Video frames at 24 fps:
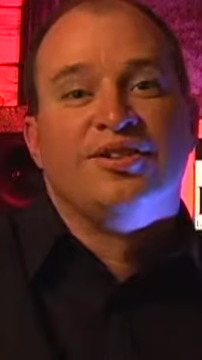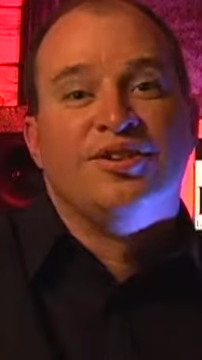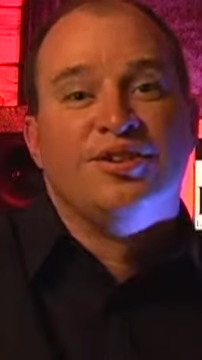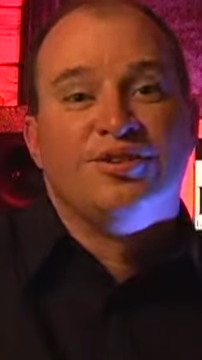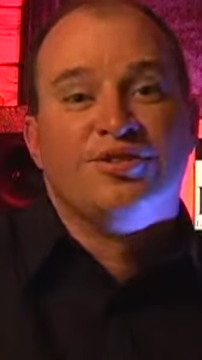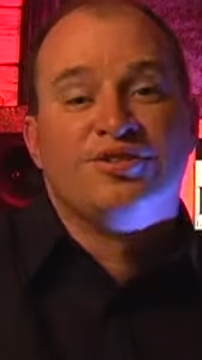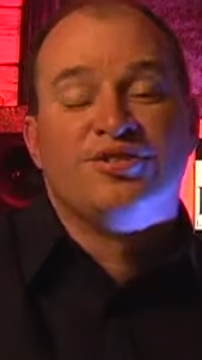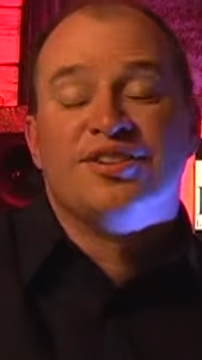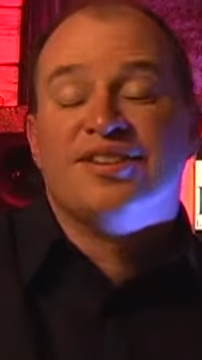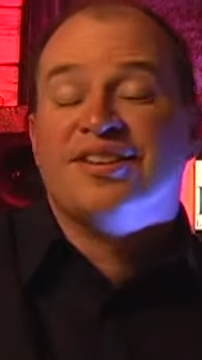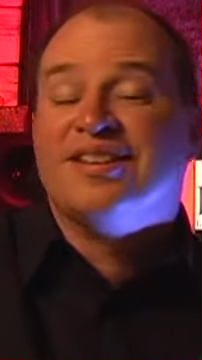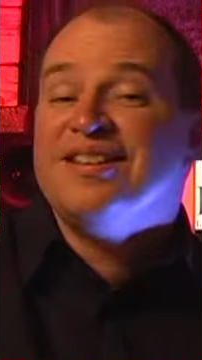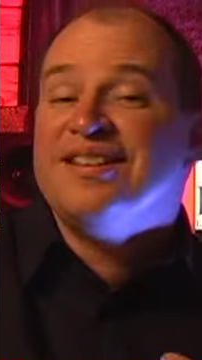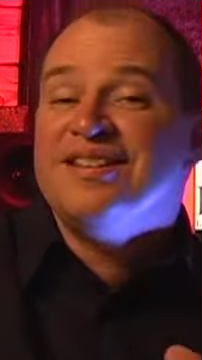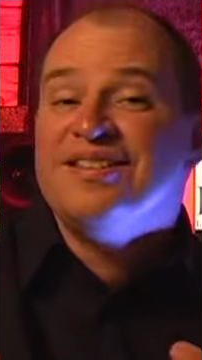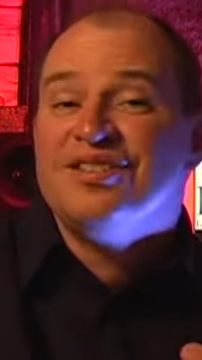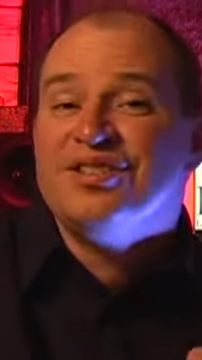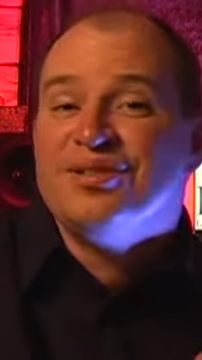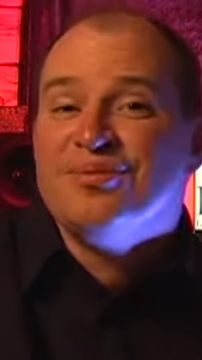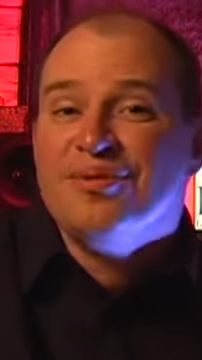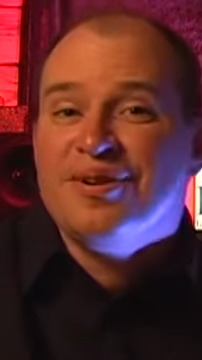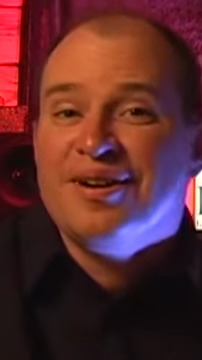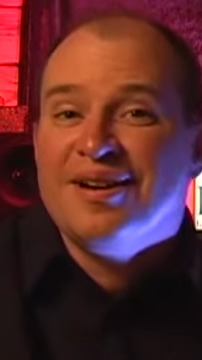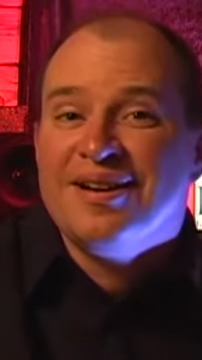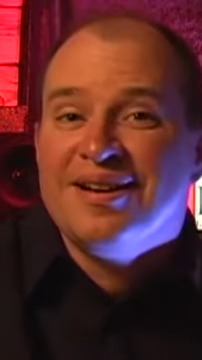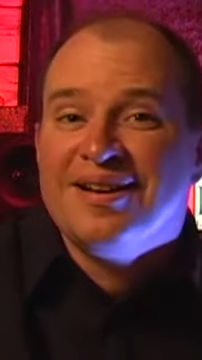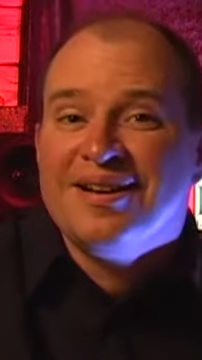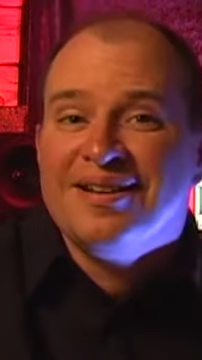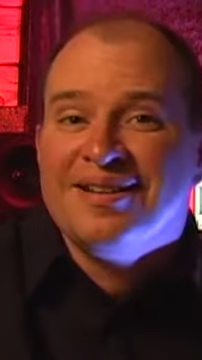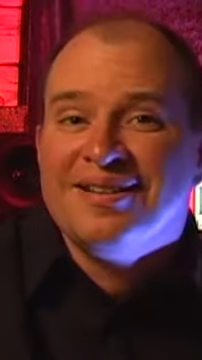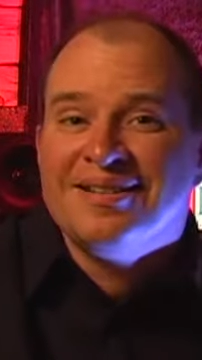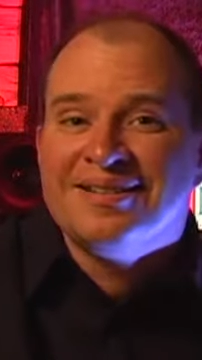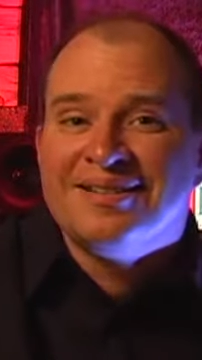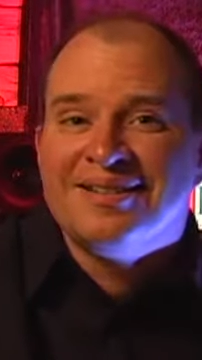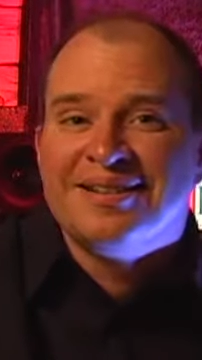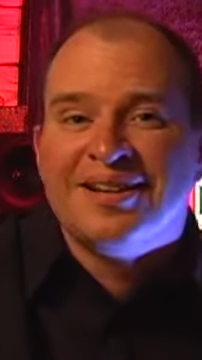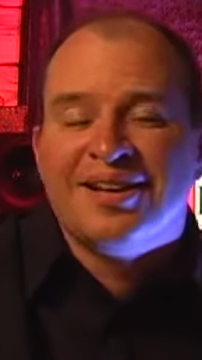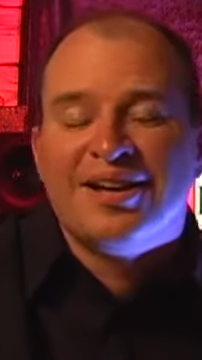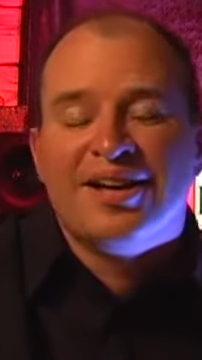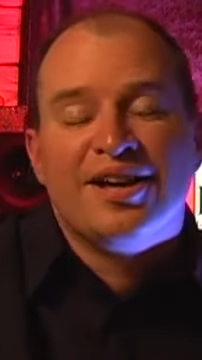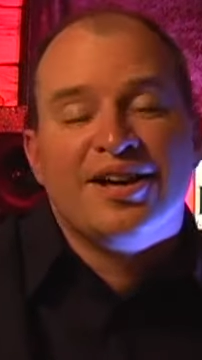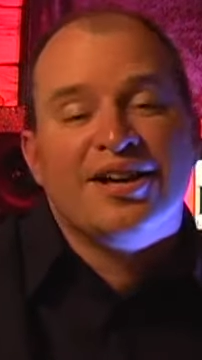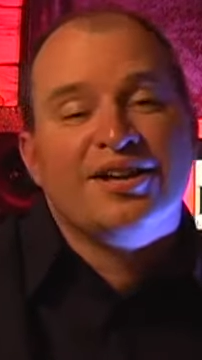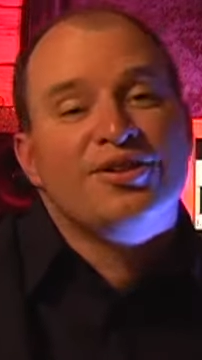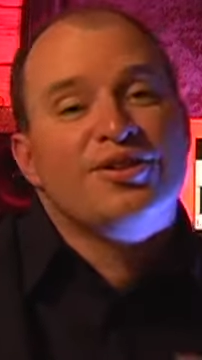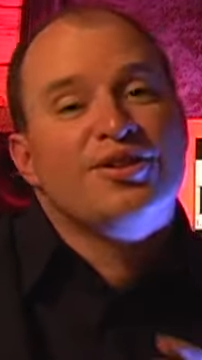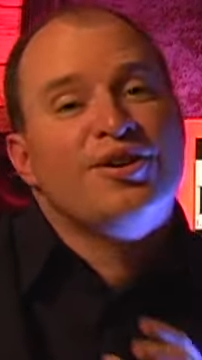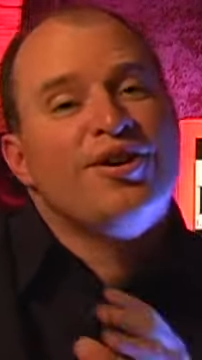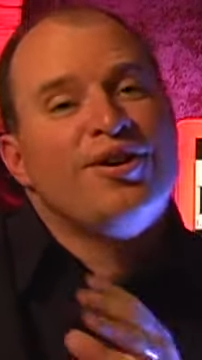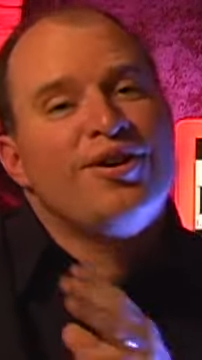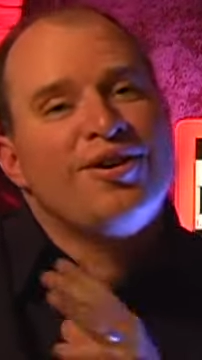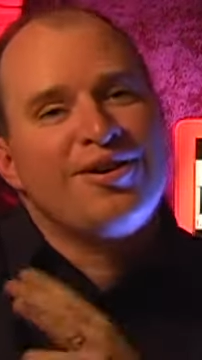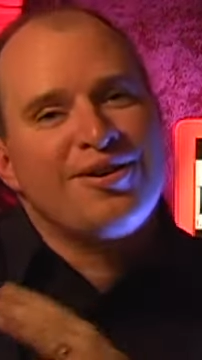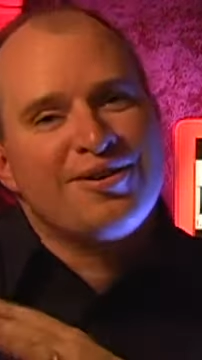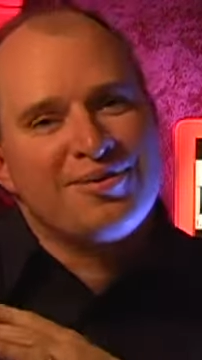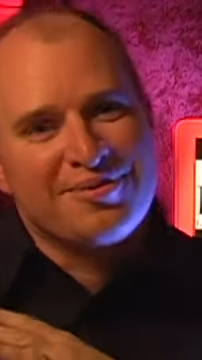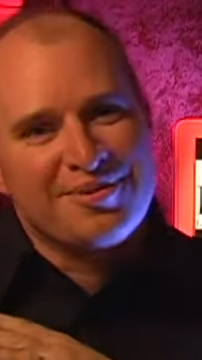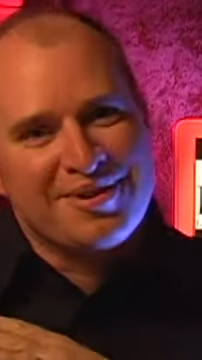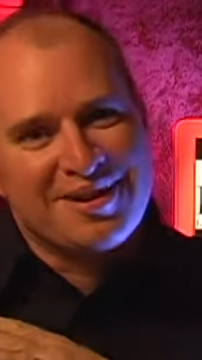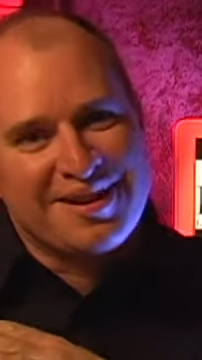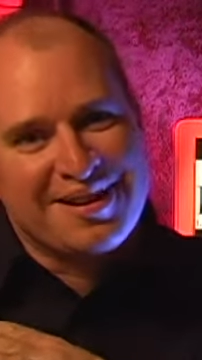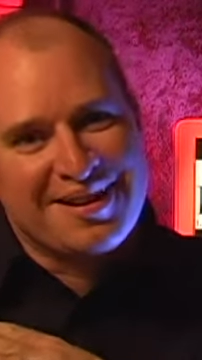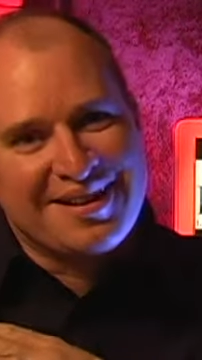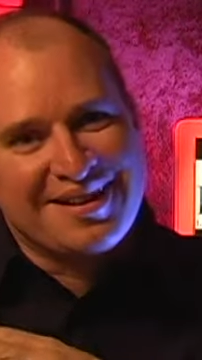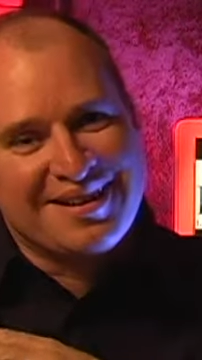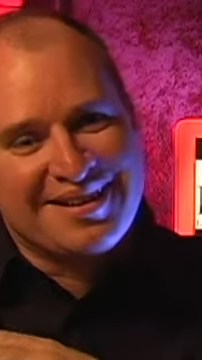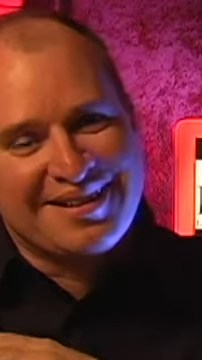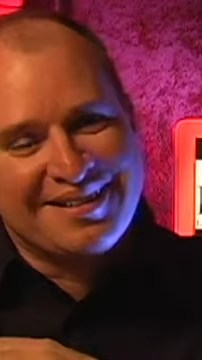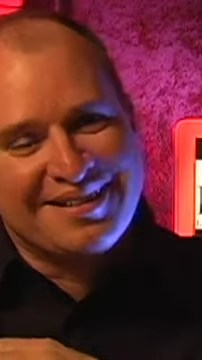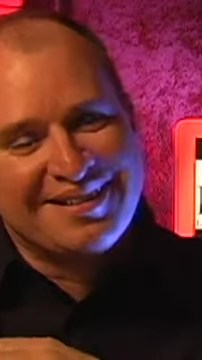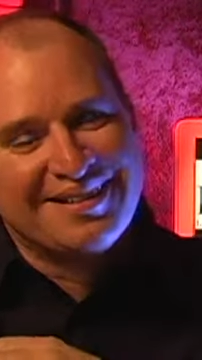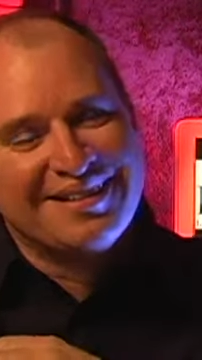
There's the easy way and the hard way.